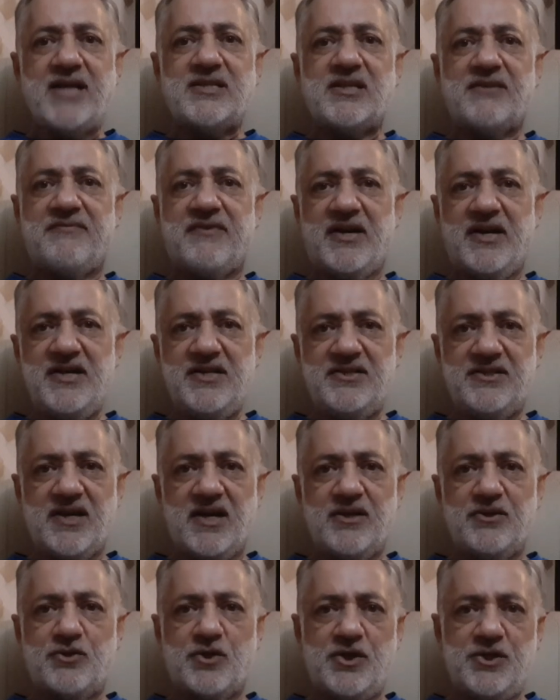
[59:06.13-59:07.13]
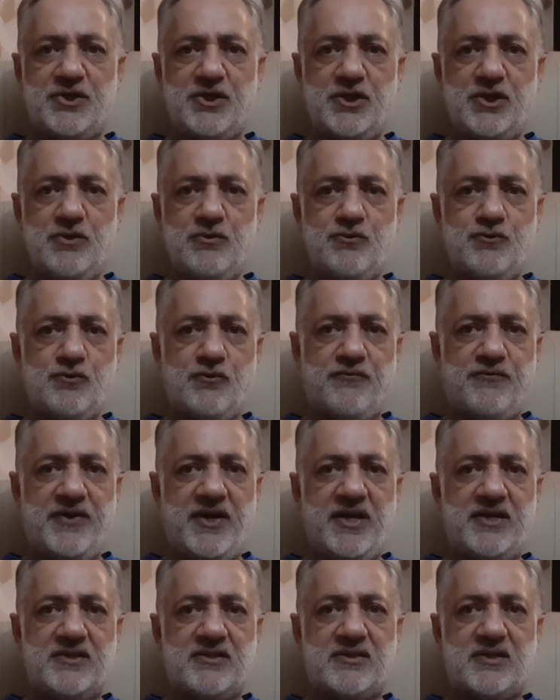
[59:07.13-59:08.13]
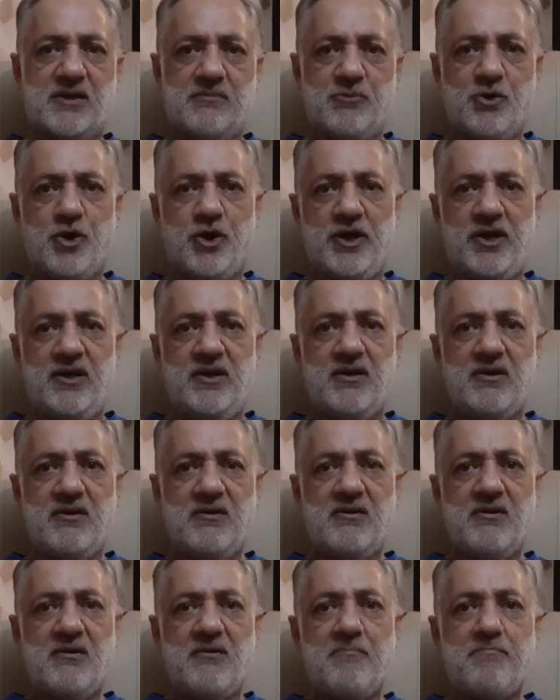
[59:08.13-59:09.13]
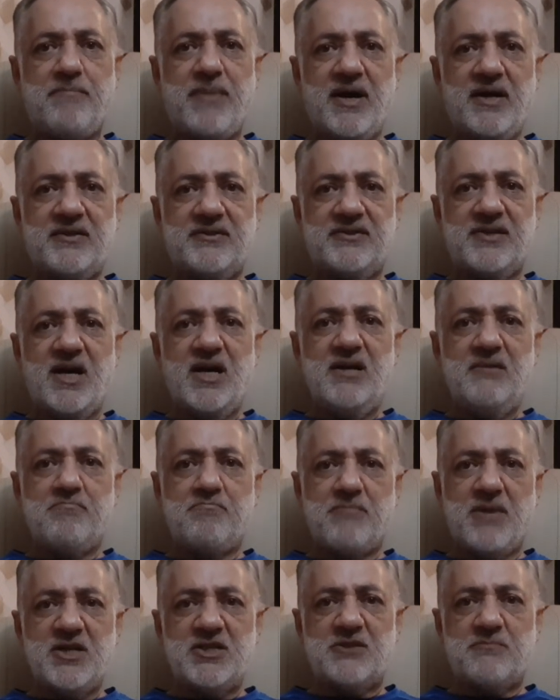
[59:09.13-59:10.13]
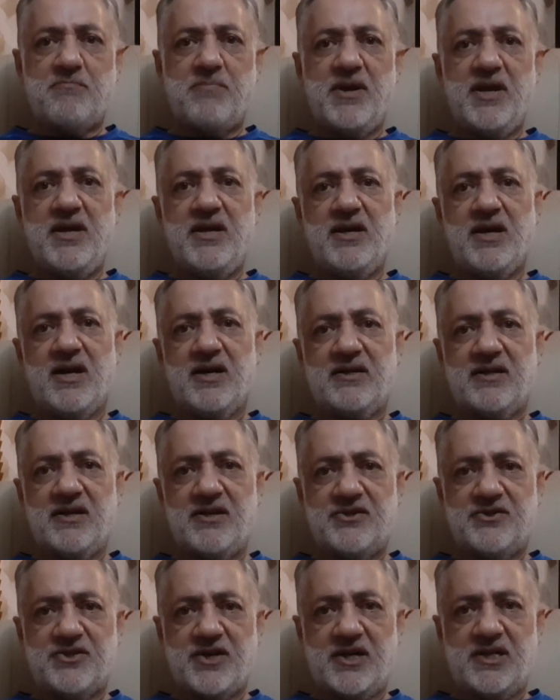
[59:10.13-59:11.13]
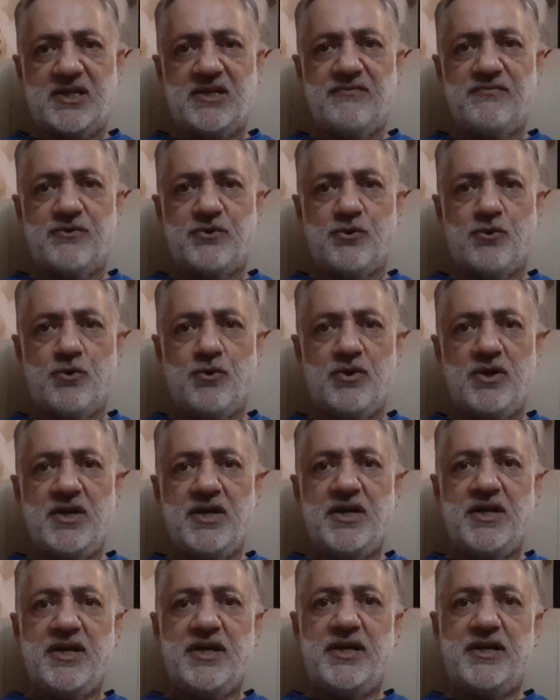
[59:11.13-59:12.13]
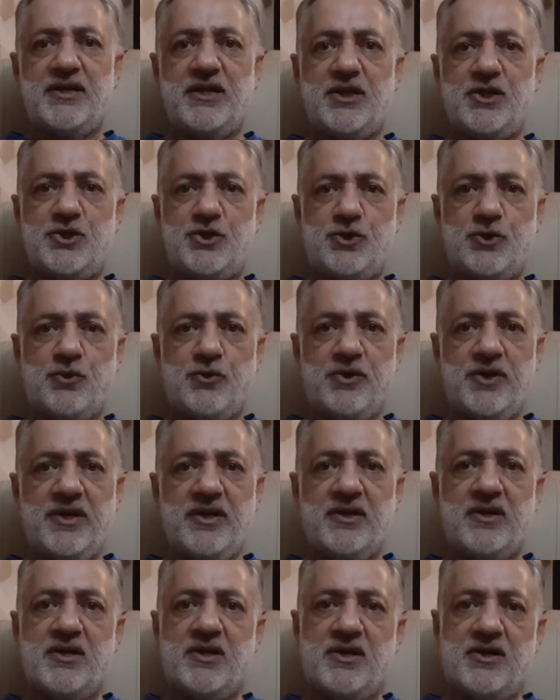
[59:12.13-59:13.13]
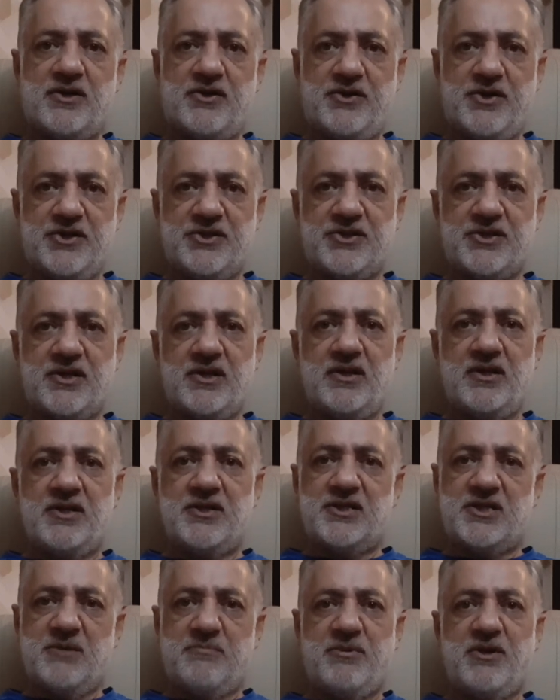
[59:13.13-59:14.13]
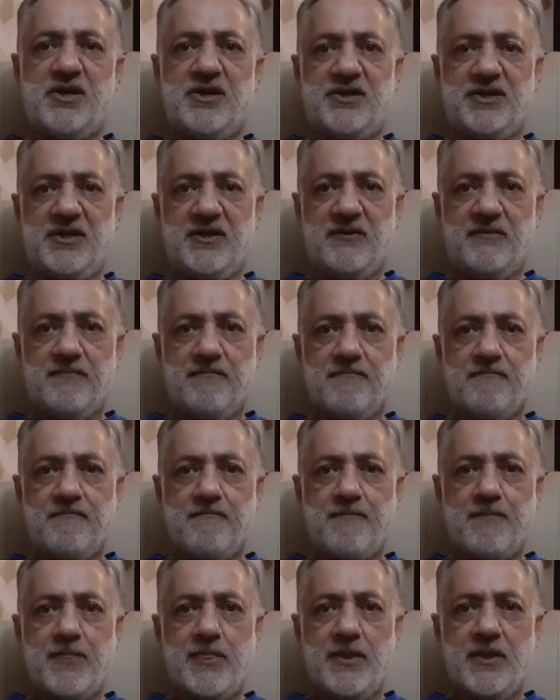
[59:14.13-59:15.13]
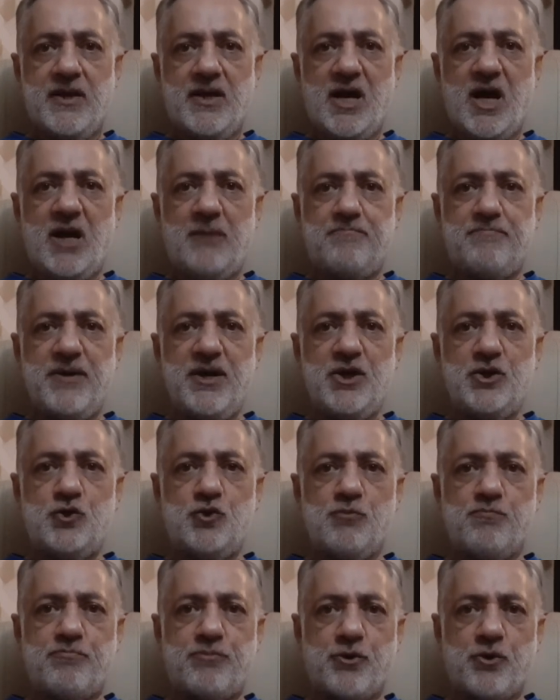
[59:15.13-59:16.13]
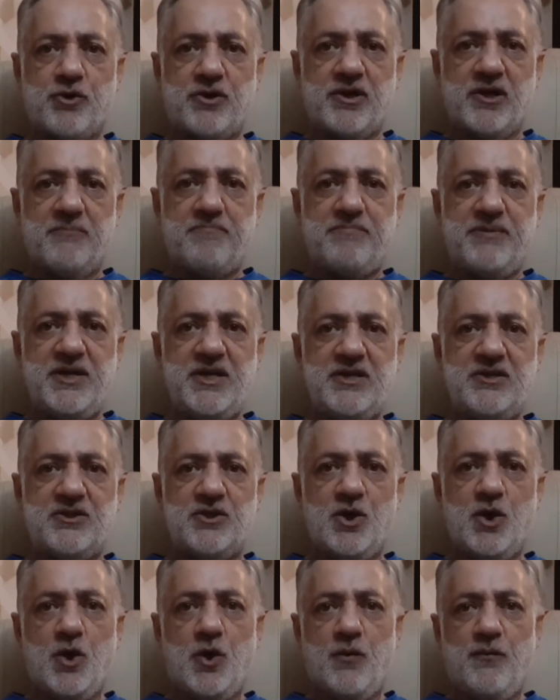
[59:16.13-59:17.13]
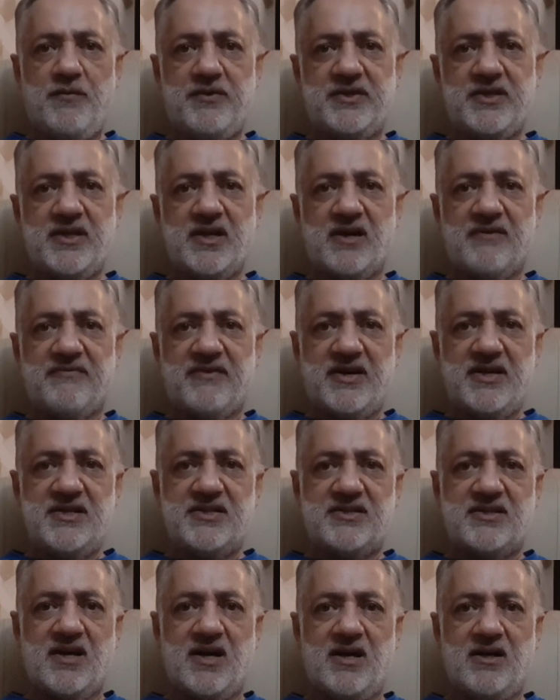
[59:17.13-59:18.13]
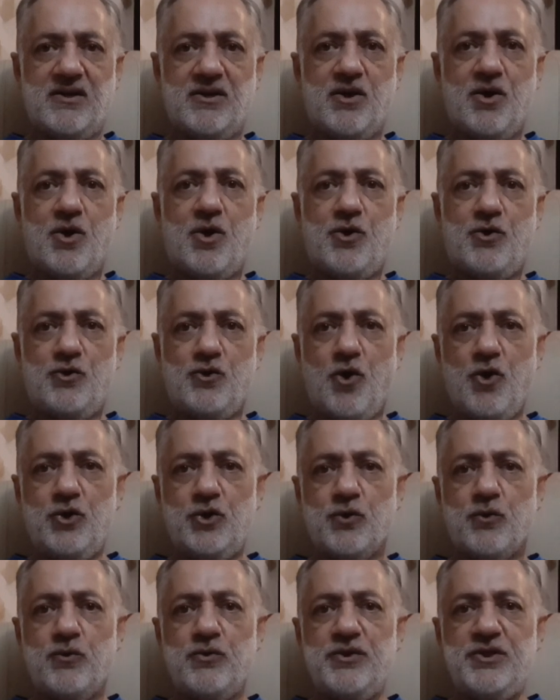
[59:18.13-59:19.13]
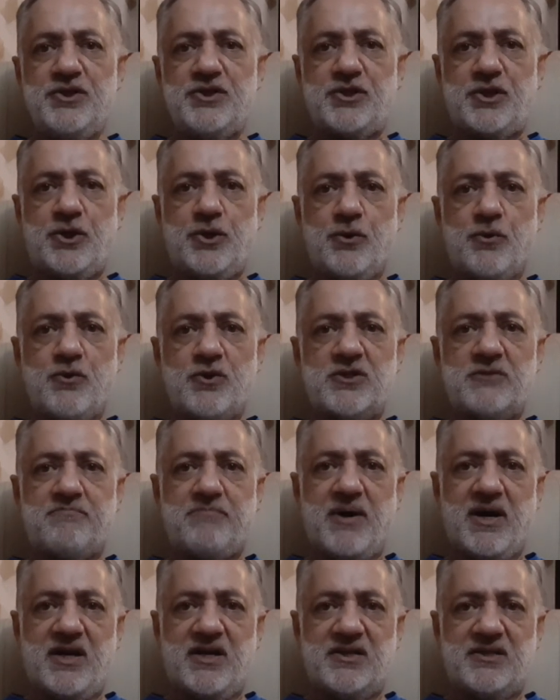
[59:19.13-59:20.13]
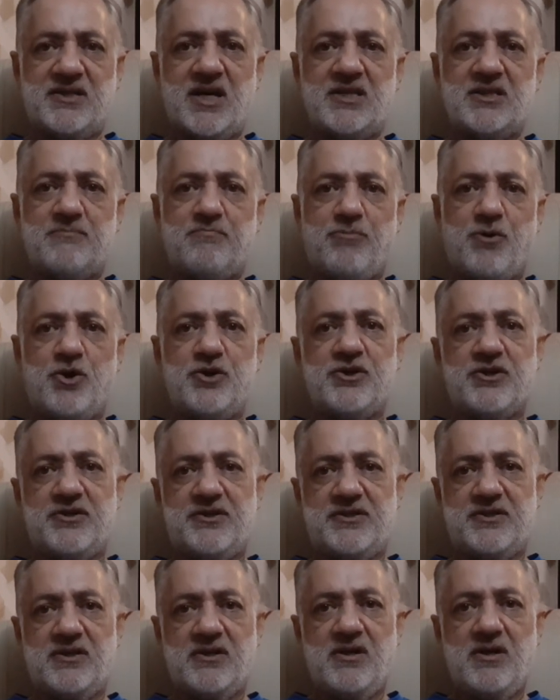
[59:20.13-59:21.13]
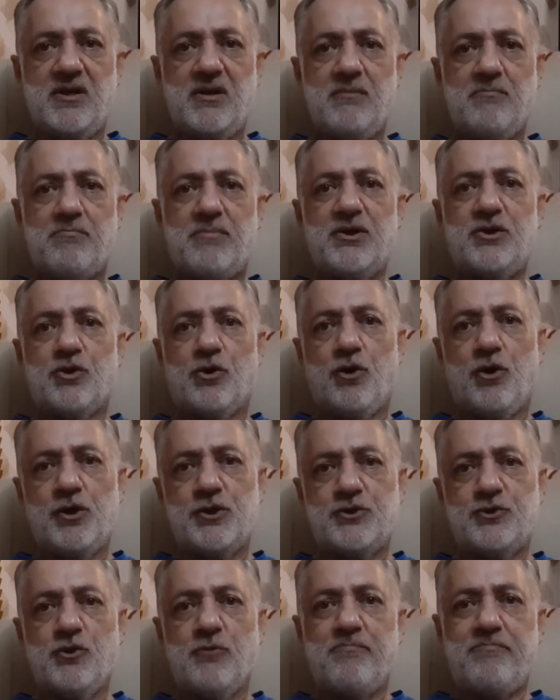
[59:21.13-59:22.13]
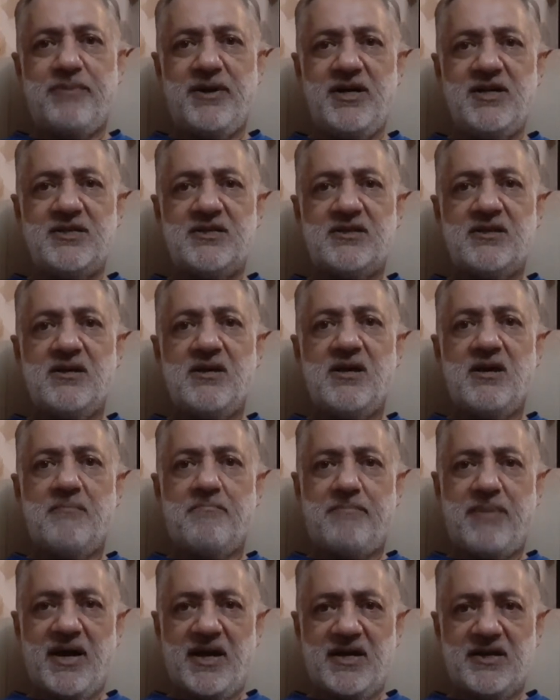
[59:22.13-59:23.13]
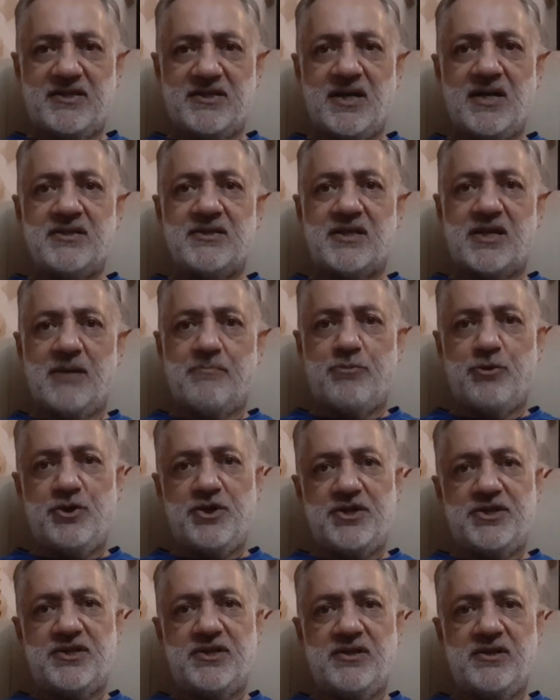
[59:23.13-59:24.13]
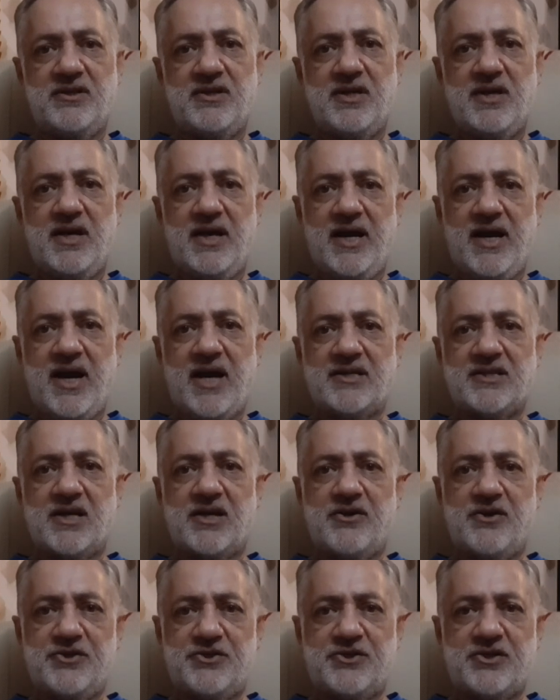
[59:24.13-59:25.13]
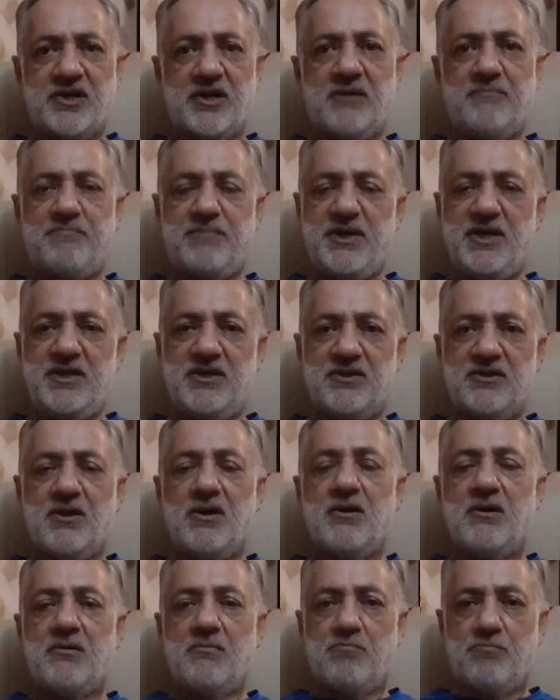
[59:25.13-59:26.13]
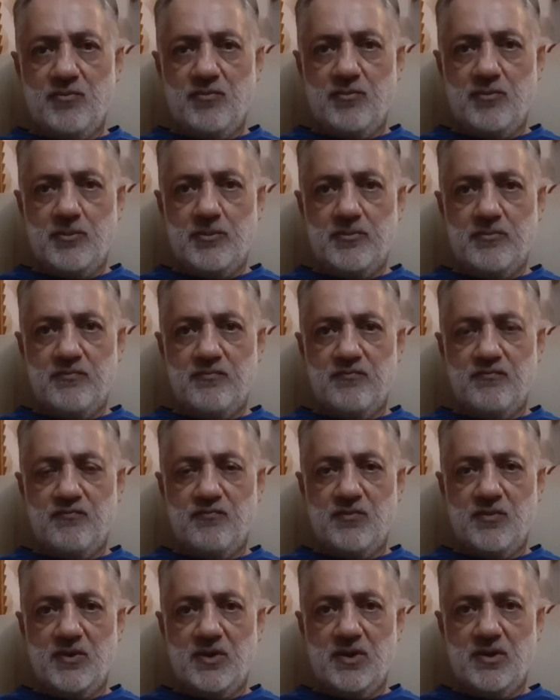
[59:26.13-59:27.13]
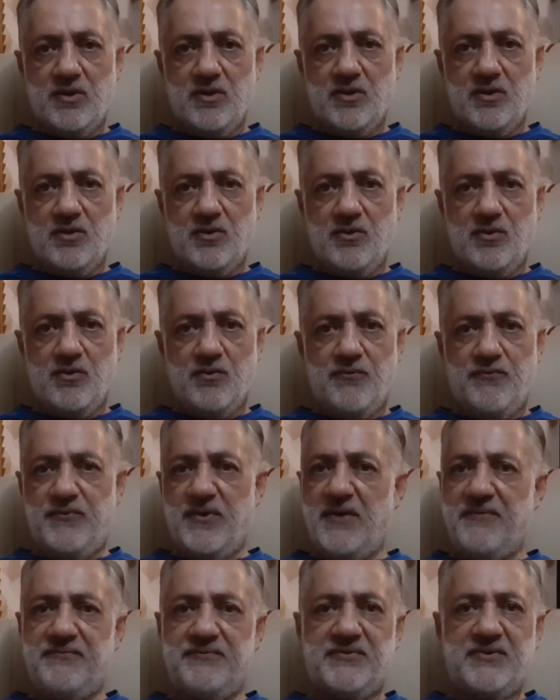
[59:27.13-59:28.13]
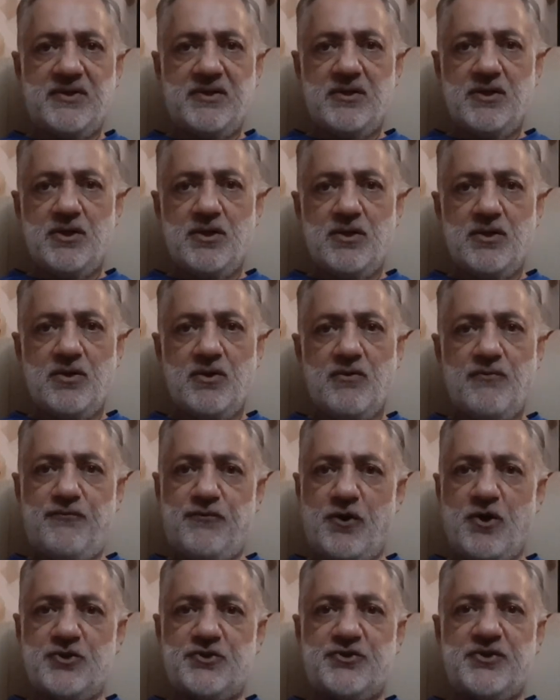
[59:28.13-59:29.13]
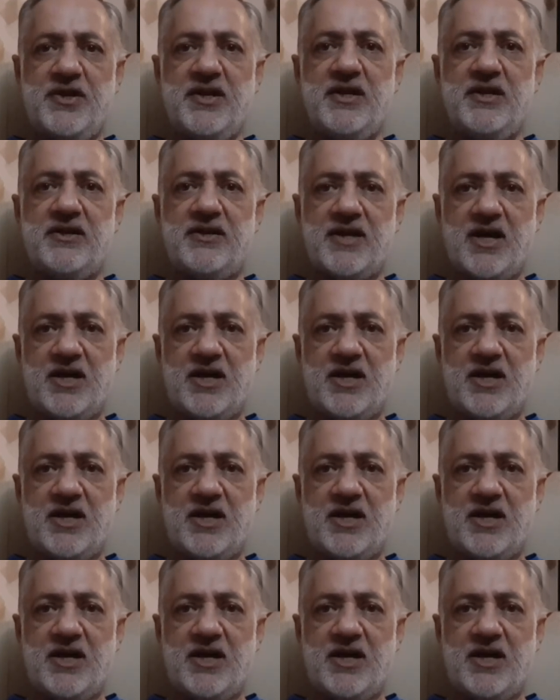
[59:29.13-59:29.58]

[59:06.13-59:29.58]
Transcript: to face turmoil, Pakistan must play a constructive role in ensuring regional stability. Helping to broker peace within Afghanistan not only secures Pakistan's borders but also builds Pakistan's reputation as a regional peace broker. Fifth, fostering national unity.